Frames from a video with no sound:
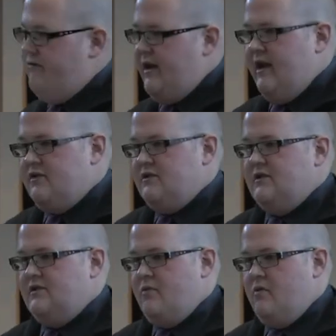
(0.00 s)
financially
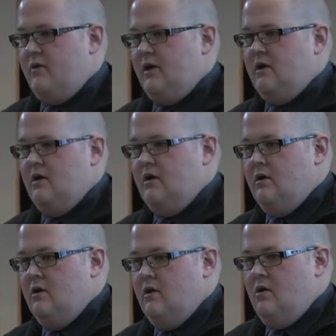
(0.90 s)
supporting
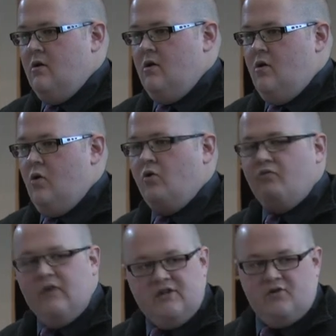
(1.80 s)
or
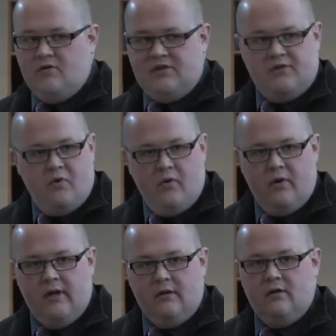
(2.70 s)
resource
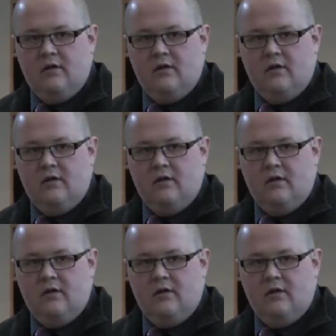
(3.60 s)
supporting,